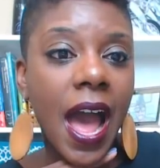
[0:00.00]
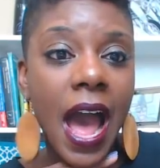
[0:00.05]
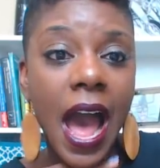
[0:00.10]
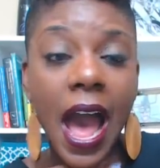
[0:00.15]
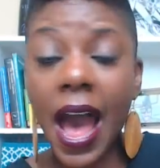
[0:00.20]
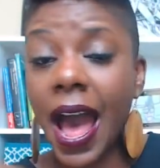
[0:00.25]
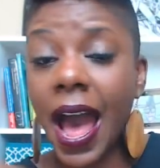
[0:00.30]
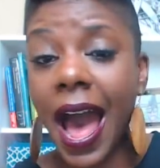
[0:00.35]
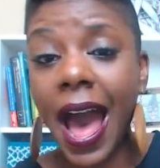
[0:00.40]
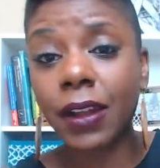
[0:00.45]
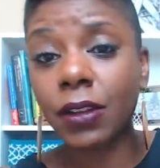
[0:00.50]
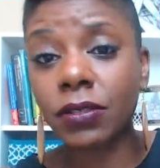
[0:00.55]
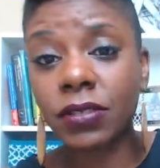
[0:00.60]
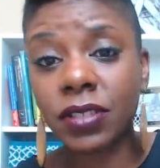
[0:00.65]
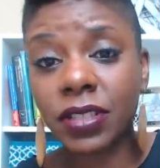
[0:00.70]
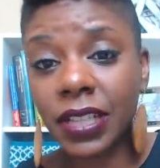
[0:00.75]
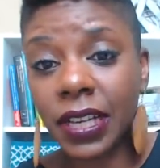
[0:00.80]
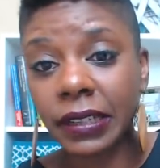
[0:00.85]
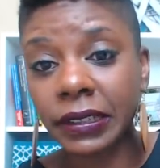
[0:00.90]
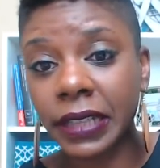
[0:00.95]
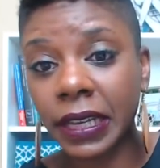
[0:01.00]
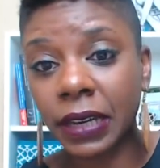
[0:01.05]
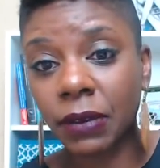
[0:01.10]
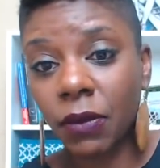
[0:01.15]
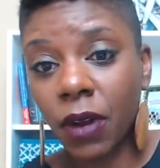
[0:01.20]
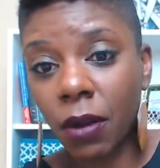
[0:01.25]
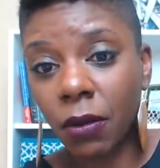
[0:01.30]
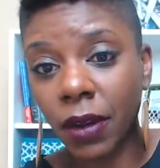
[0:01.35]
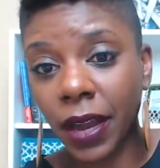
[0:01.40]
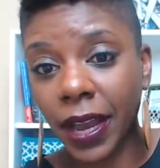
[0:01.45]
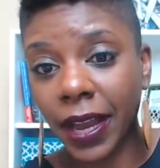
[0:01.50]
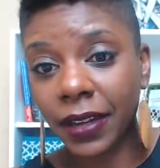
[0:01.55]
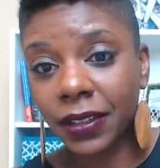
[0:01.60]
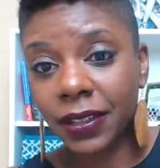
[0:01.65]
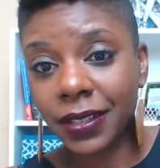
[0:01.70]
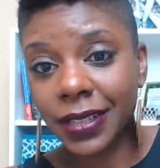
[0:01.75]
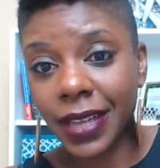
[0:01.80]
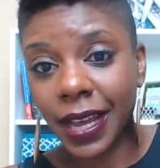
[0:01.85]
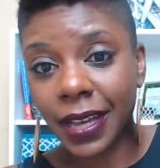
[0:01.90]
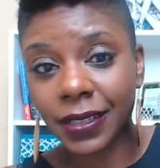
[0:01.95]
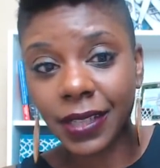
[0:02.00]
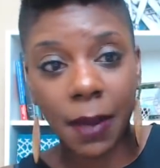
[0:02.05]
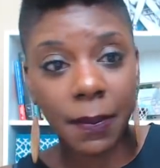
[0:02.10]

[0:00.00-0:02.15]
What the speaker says: I don't see anything wrong with anal sex.